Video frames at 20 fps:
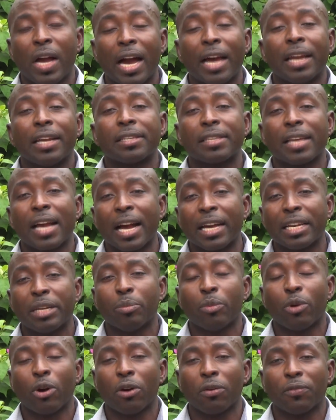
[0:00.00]
and it's
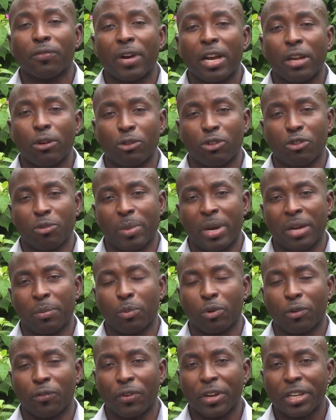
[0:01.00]
adding more value to my
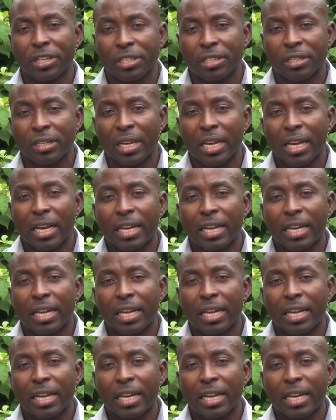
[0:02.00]
profession,